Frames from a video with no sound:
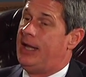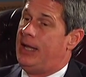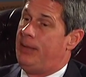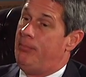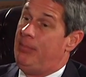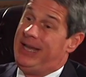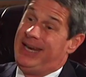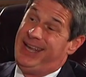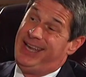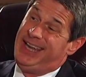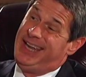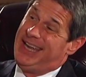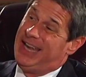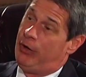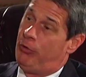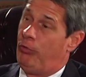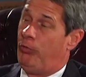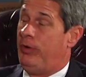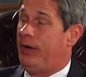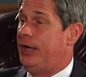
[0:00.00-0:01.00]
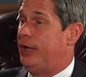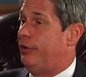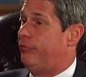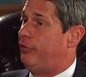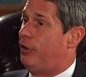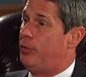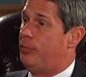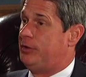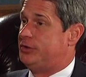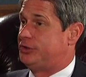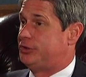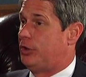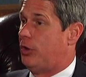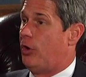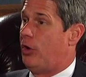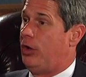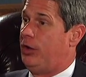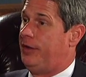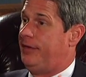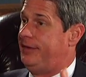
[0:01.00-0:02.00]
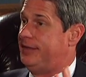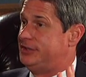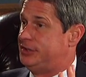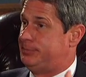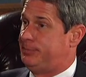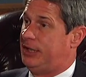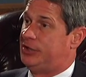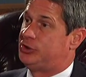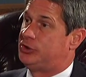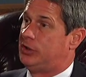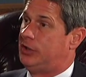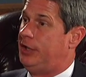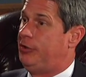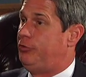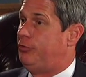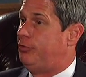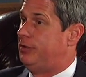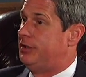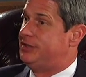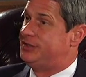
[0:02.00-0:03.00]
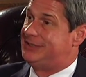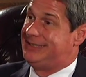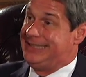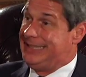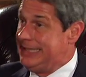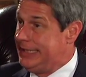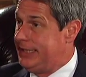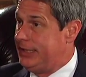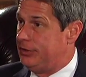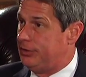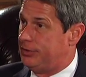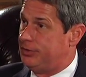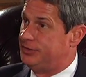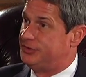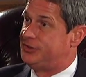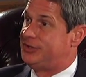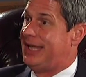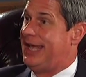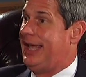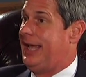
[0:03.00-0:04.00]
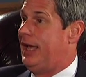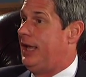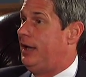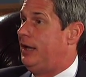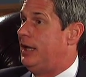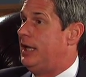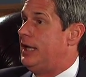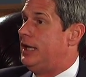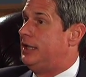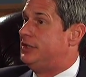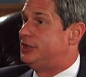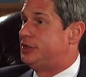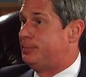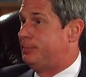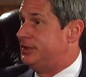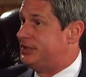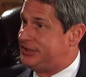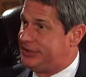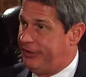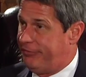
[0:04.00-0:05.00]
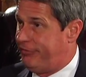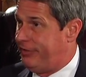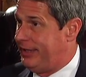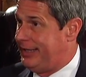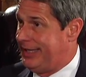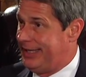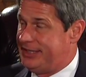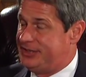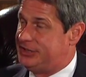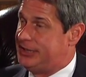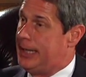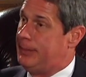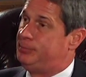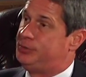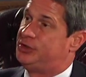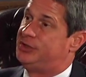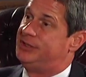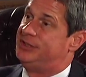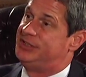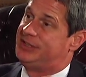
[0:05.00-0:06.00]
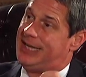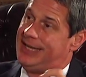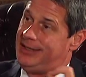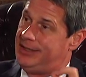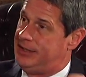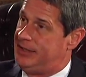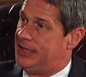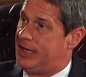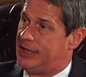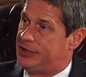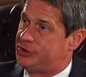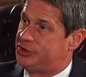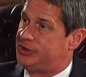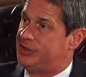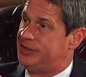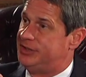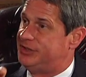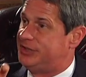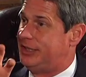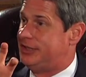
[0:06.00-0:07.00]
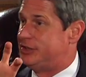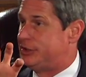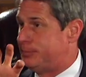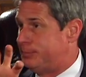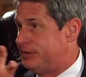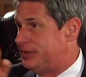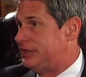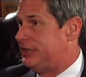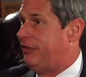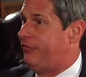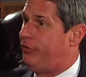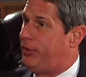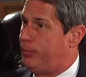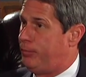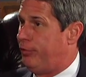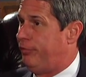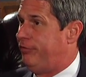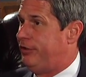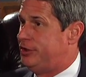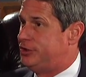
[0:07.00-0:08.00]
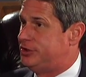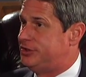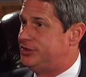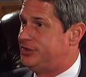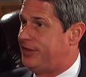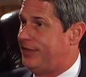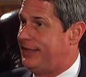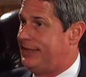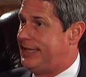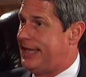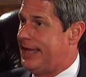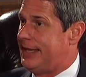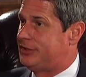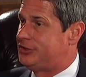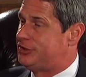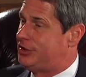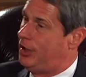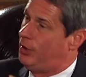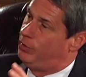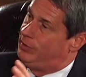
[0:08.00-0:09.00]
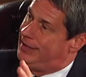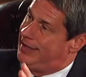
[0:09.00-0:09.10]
meaning get rid of almost all of the special interest deals and specific exemptions and deductions and specific provisions of the tax code.